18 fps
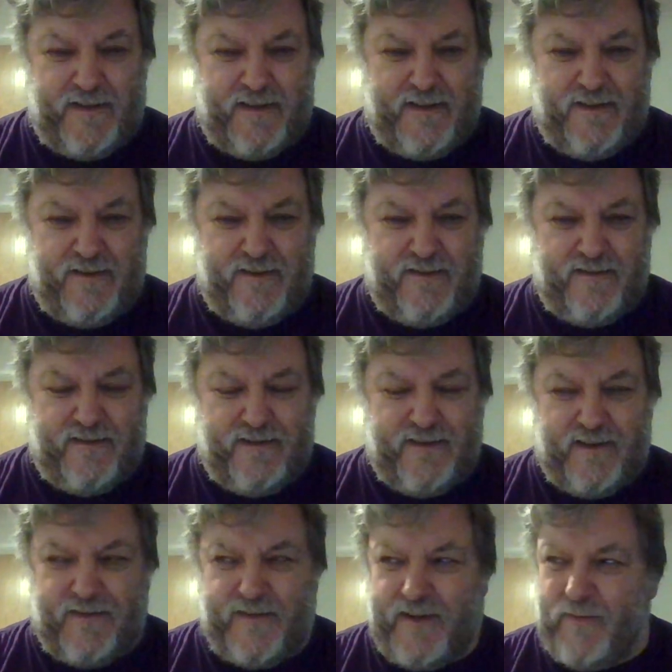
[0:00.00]
I did.
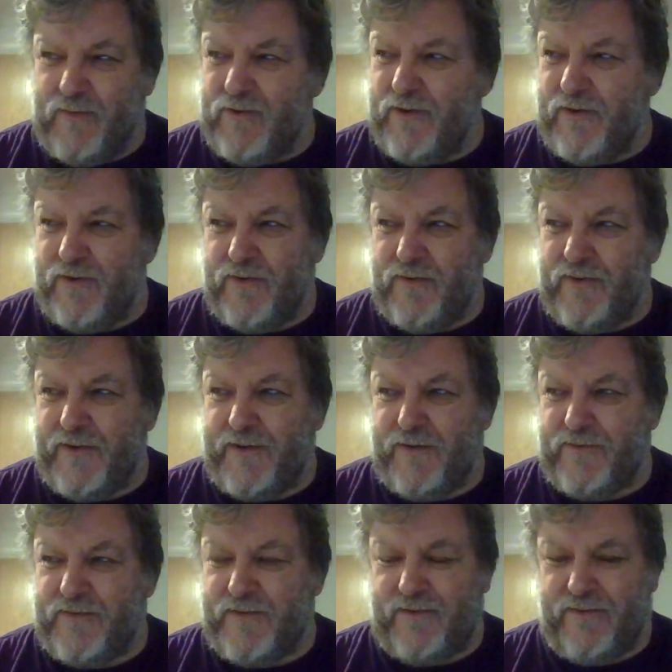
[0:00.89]
I think I'm going to only
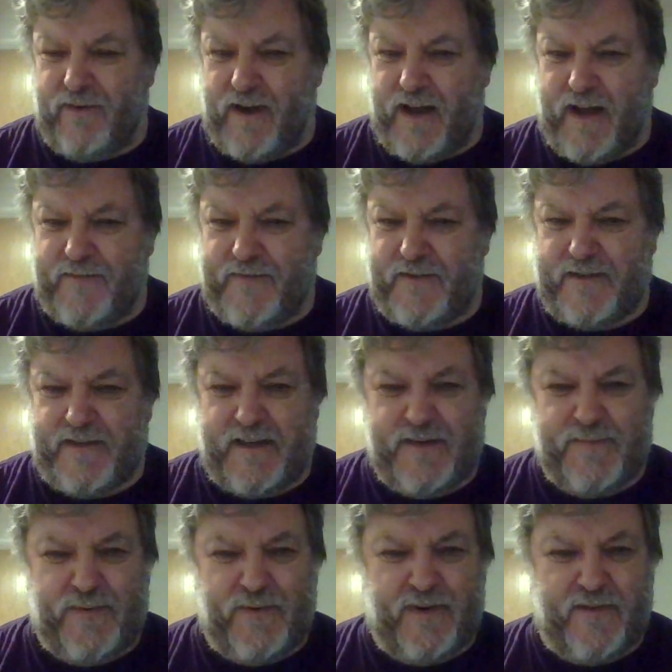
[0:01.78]
do do half a
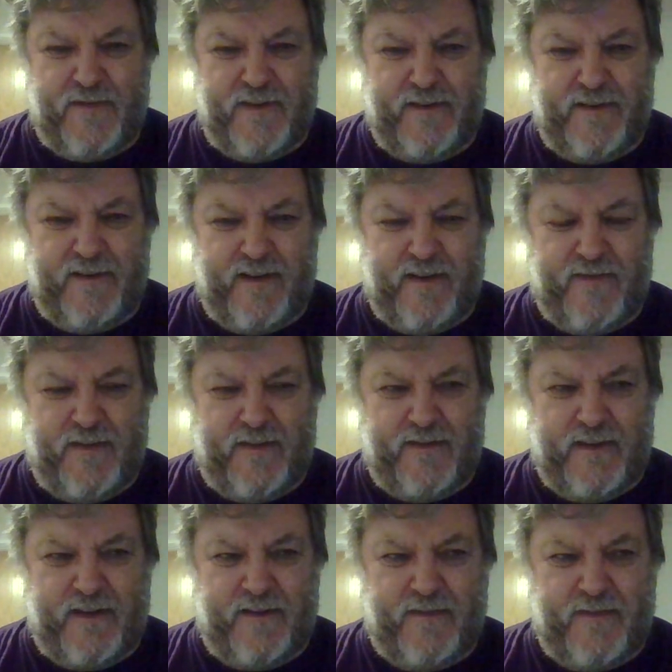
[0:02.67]
teaspoon of the of the
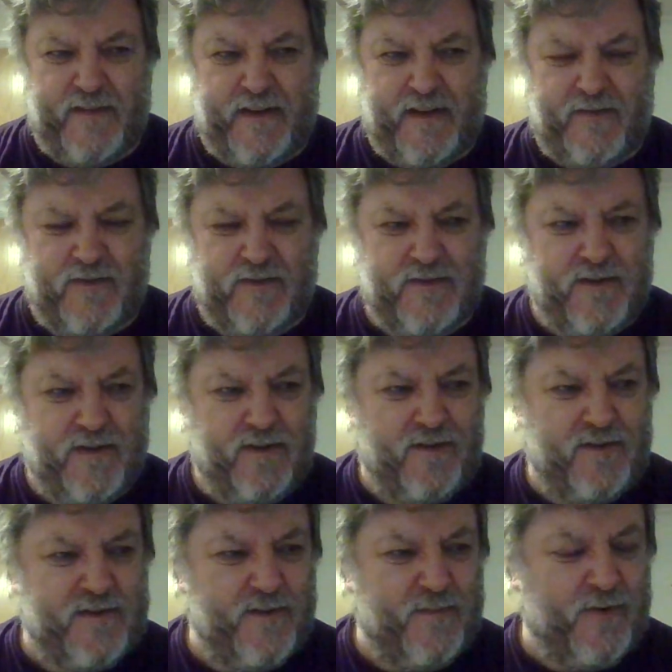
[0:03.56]
of the devil's
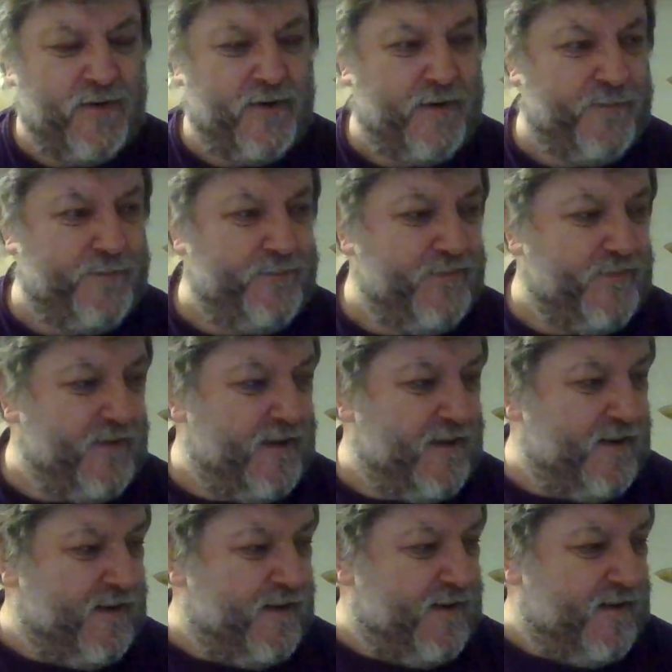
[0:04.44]
claw tomorrow.
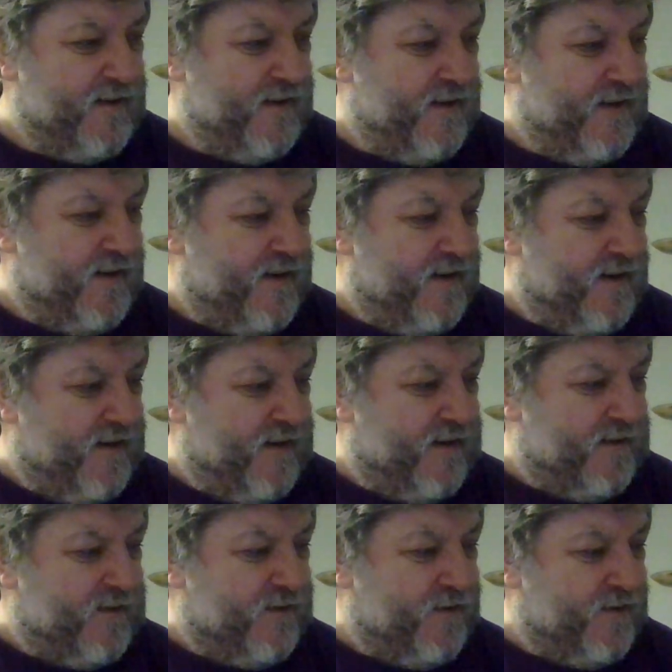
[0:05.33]

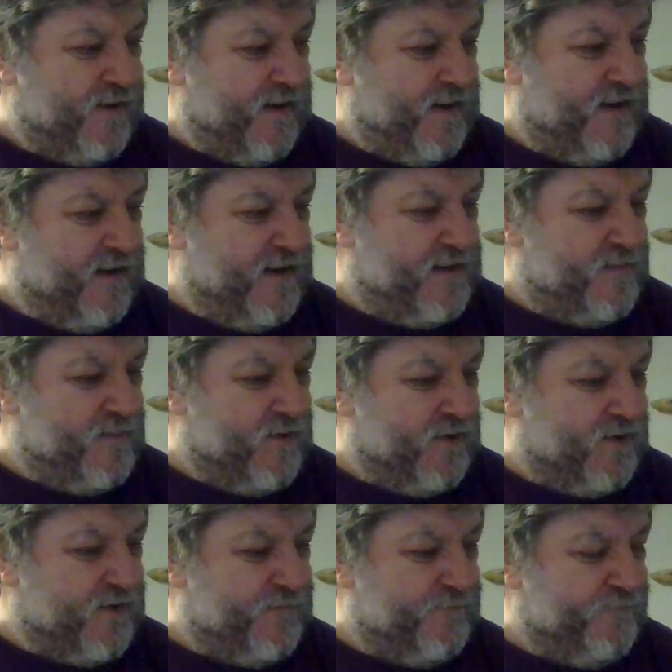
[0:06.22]
I don't think it needs
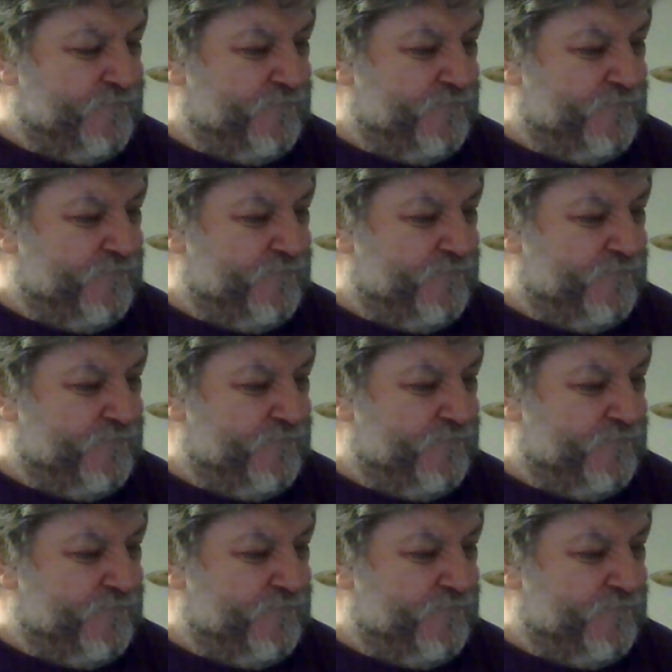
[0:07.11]
much.